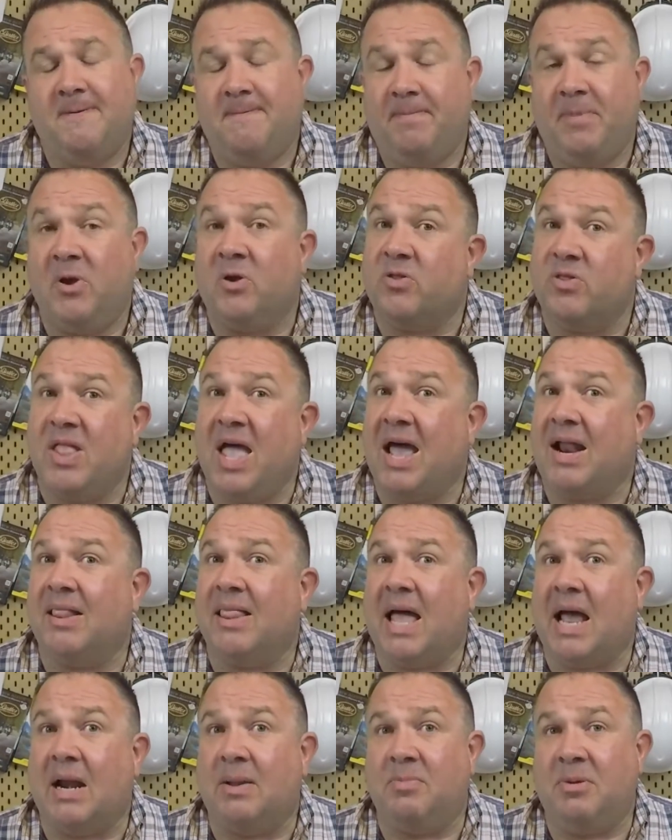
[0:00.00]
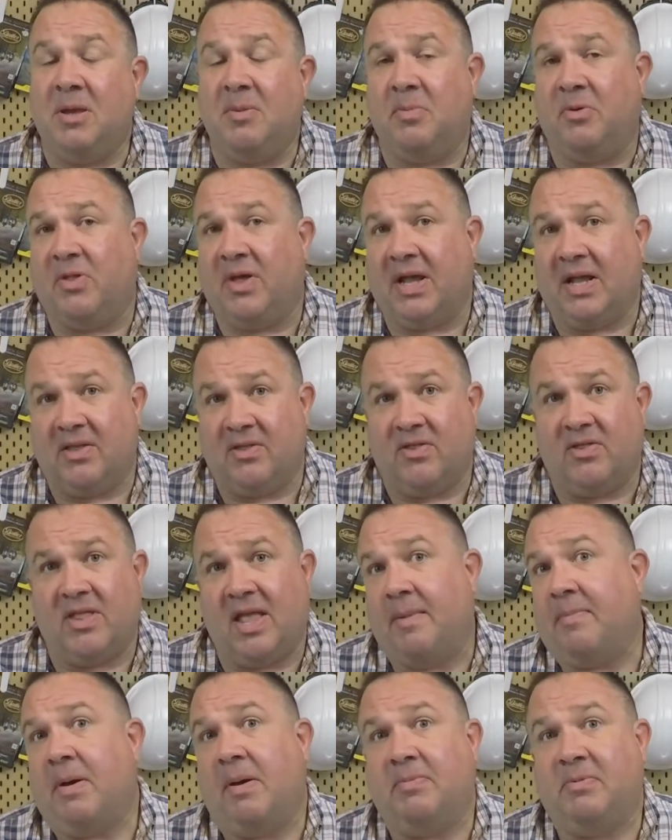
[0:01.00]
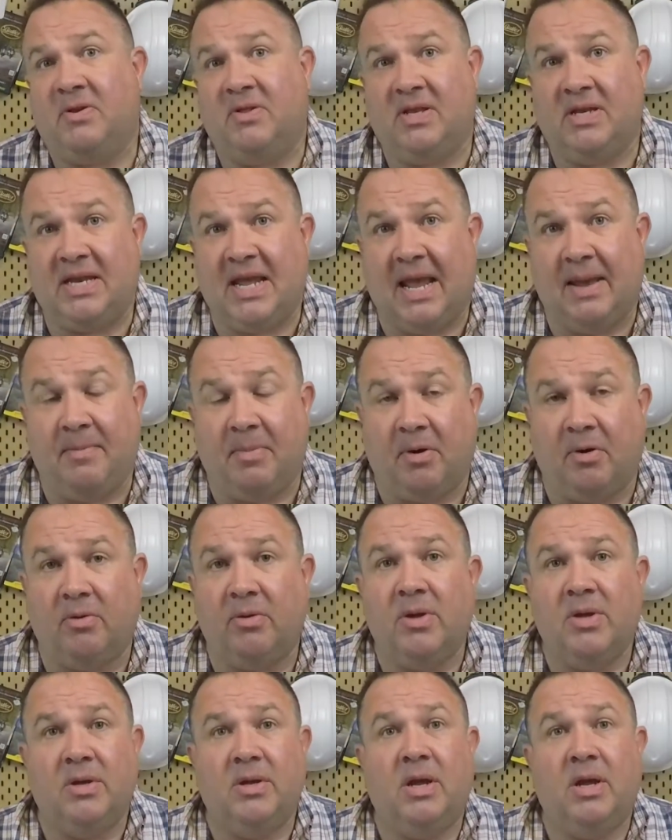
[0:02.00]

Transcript: There's not a lot of people that can step up to the table